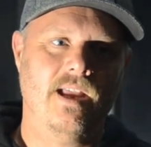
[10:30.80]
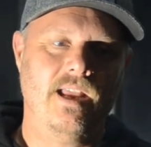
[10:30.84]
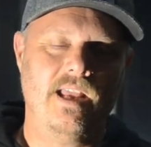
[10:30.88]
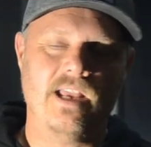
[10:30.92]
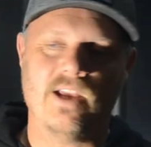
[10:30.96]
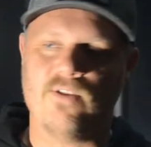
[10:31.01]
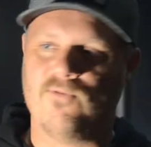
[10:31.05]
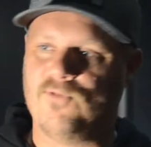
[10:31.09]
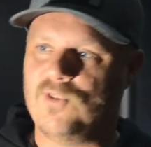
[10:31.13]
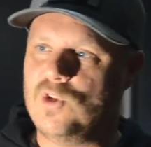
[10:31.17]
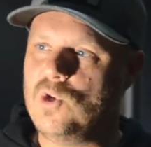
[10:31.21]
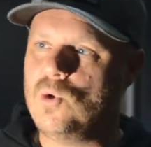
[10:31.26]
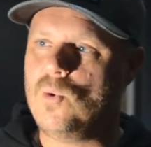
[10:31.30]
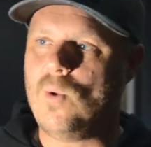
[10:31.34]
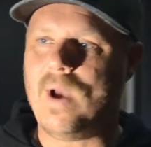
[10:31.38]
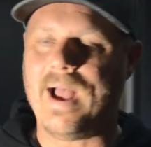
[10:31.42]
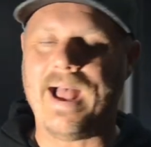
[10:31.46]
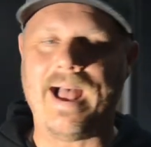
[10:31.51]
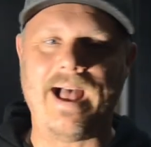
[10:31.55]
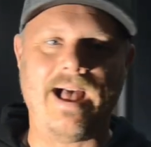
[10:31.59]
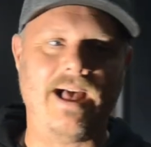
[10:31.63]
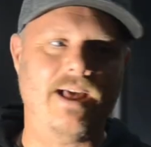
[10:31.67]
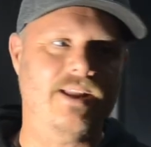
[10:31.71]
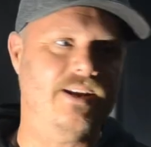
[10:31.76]
If you
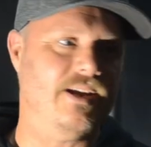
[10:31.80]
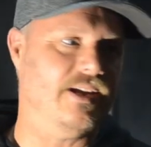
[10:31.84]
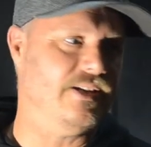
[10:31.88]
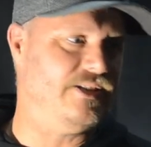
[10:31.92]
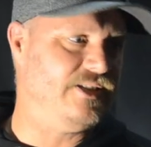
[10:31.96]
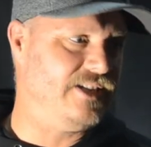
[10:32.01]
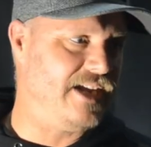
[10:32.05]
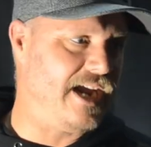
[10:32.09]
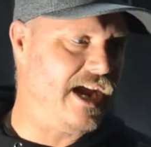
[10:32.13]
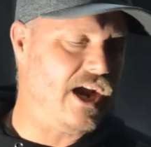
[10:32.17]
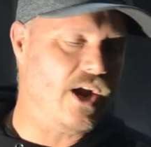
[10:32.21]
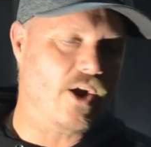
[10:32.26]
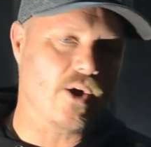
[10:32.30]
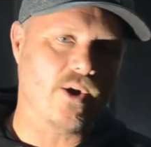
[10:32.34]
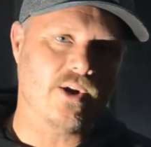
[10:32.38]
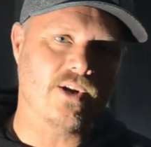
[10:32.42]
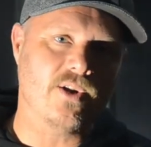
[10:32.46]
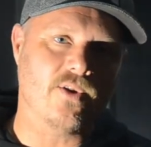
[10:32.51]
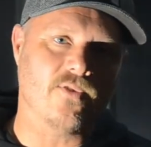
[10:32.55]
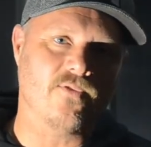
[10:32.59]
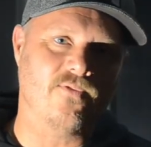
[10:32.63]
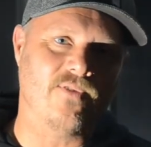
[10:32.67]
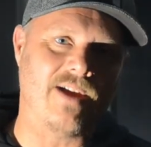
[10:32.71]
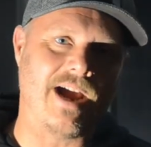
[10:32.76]
had a tear in
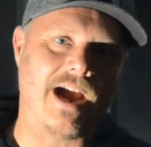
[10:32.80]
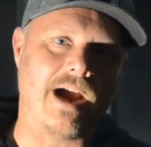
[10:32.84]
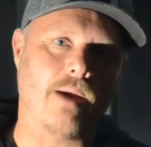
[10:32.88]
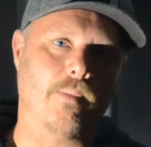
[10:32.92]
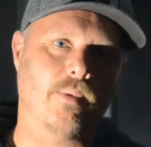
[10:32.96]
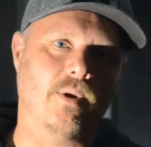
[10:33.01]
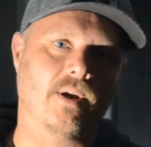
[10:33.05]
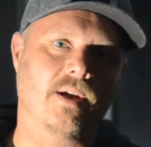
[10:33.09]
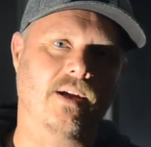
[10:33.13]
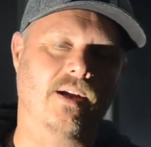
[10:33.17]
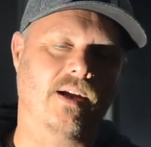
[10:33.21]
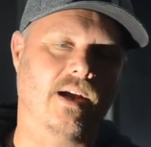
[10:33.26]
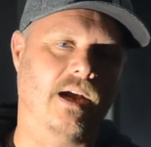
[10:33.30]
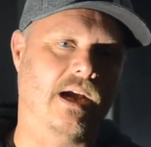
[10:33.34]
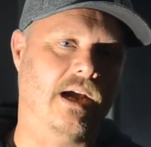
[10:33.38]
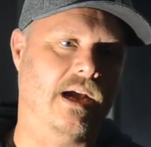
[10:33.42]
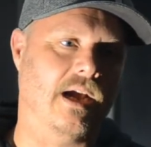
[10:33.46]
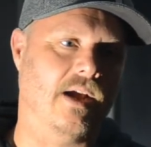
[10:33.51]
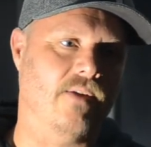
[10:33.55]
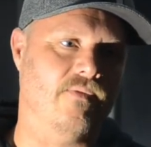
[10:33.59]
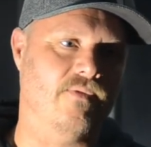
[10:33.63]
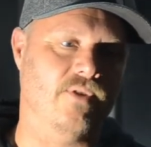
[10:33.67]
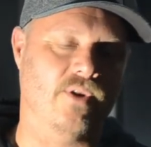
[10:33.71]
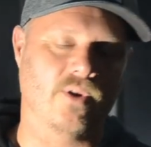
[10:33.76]
your fabric uh,
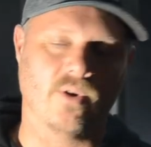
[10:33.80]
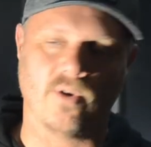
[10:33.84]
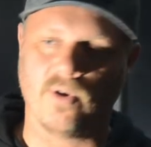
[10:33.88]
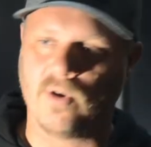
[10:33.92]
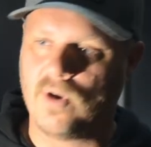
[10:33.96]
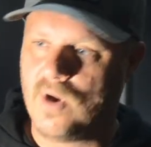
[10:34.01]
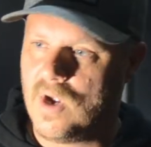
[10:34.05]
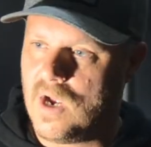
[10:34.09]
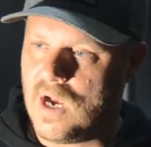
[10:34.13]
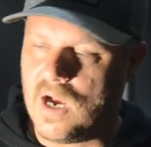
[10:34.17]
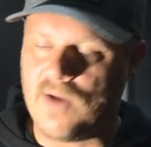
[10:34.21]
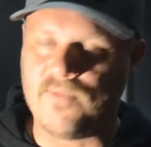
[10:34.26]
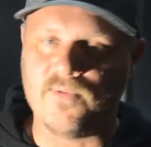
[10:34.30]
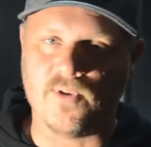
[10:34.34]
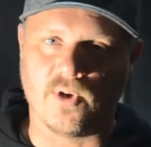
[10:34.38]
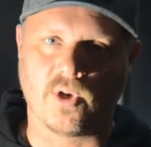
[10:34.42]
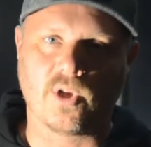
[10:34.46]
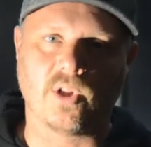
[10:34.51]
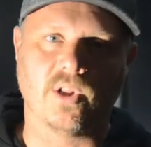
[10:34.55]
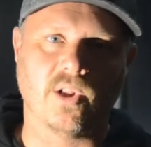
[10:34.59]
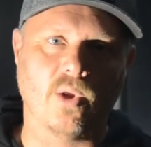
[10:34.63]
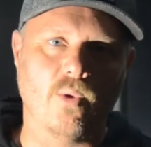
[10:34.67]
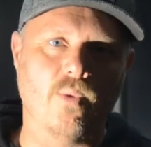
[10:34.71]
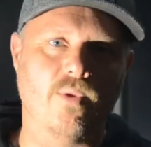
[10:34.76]
of, your, of your
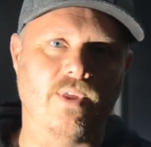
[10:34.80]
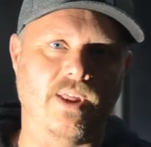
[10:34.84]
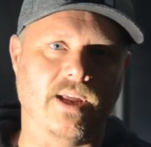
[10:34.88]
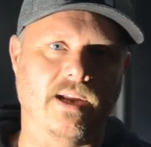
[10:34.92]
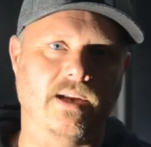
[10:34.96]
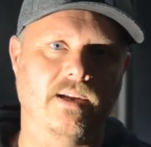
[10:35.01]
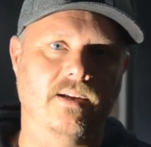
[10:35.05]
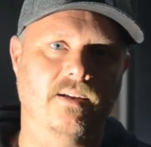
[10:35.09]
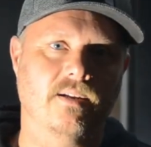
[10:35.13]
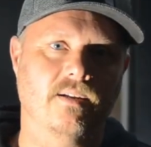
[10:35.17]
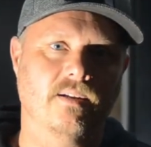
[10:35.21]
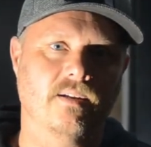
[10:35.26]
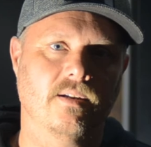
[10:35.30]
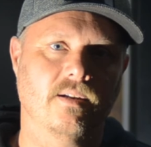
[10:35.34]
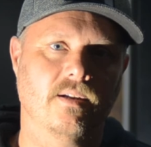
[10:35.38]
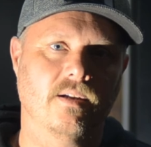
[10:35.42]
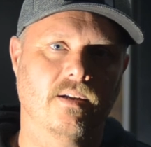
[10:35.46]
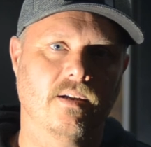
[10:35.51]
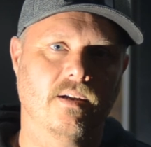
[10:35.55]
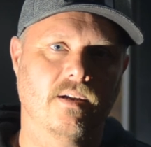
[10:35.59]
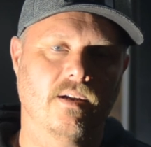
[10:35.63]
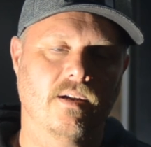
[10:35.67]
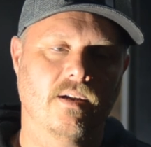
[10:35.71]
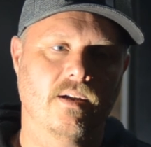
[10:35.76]
clothing,
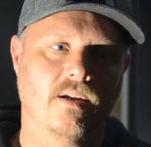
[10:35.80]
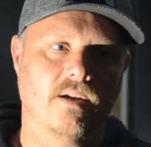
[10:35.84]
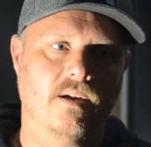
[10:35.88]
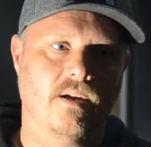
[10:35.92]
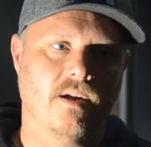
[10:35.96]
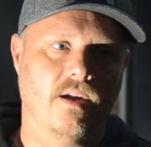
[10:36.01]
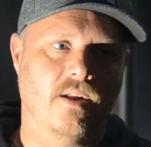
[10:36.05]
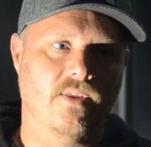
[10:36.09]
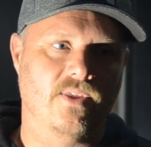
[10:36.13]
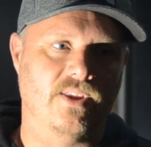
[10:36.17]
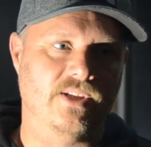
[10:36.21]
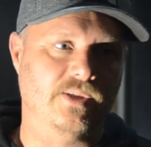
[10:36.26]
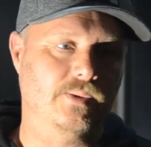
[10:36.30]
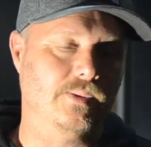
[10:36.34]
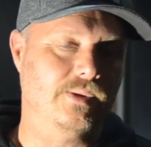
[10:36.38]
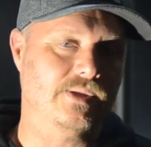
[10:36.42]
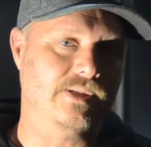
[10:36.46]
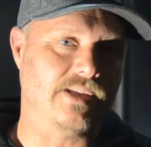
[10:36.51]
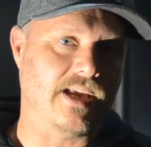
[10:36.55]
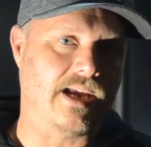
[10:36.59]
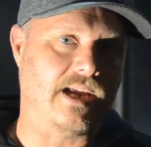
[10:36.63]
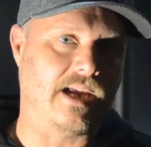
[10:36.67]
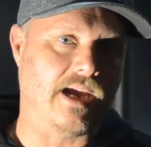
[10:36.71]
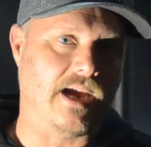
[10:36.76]
this
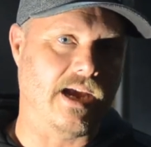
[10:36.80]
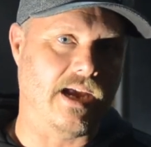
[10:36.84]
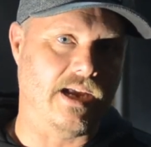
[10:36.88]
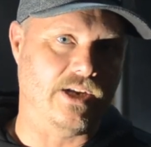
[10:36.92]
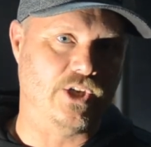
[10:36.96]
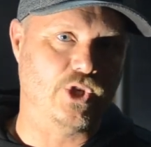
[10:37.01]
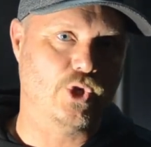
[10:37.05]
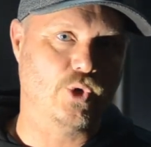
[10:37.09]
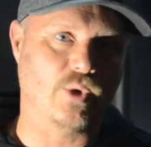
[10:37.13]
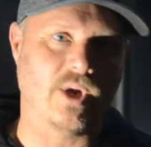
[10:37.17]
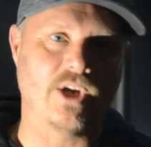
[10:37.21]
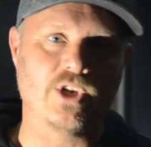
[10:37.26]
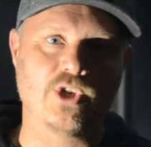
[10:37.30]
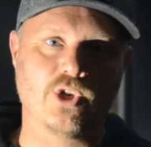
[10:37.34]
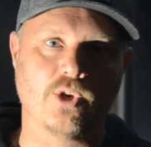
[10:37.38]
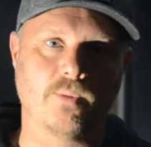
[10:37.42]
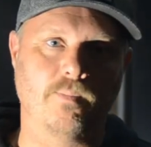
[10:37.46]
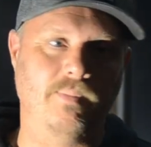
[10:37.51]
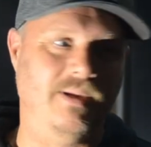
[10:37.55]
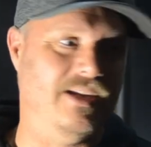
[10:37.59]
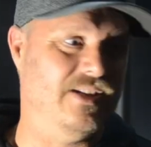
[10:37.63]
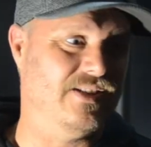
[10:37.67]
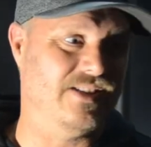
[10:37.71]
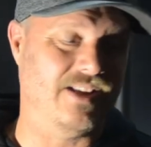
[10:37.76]
was like a, a
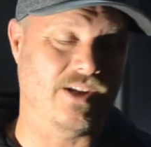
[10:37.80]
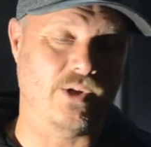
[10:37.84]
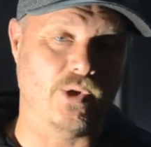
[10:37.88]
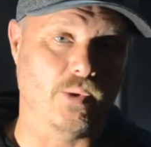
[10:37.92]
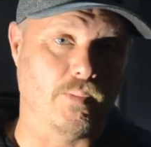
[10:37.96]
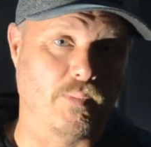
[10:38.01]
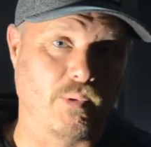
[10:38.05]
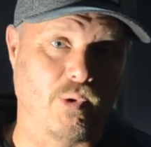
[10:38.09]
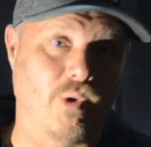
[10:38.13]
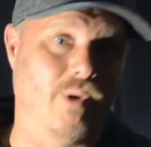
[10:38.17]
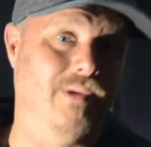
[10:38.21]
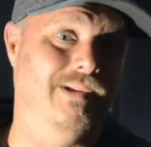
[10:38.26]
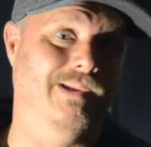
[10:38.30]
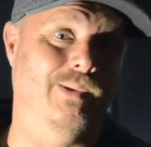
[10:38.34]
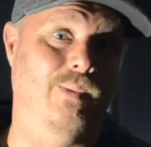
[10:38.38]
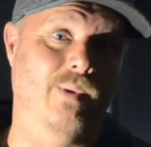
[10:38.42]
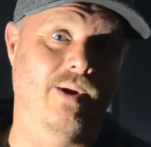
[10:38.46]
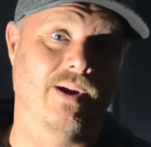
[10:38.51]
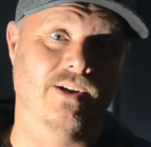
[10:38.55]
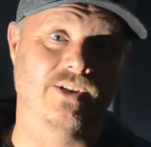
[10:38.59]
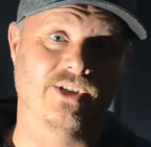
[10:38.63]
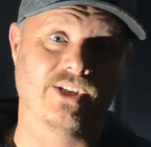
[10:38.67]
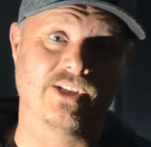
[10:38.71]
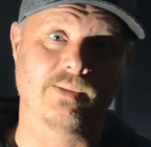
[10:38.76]
treasured piece that you probably
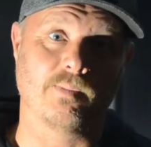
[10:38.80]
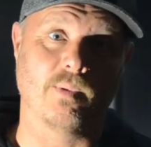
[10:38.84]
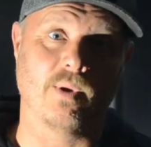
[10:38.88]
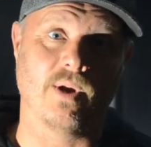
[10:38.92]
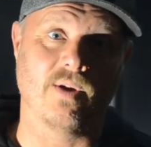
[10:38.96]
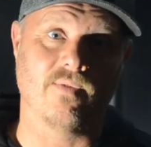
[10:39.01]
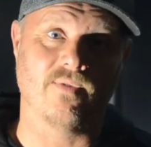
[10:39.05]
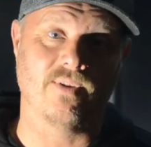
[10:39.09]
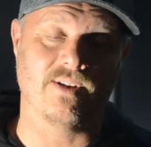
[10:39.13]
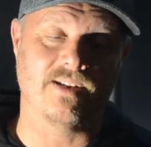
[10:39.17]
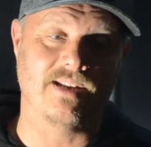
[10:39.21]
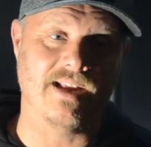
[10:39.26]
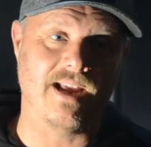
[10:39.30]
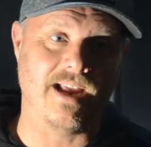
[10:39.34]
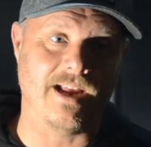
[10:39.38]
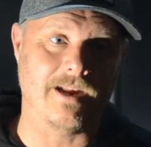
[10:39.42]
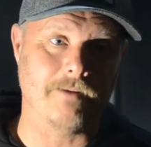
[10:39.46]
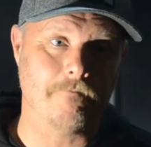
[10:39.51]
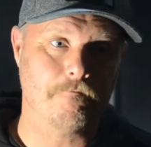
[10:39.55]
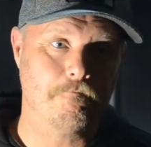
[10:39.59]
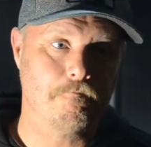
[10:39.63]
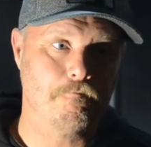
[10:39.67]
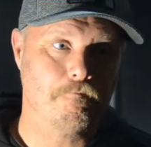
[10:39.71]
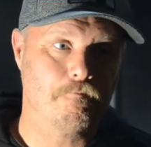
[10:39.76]
wear just about every
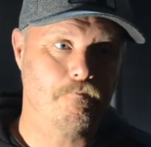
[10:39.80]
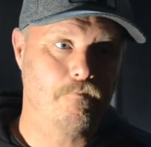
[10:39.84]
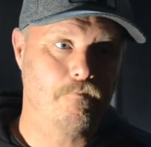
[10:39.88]
day.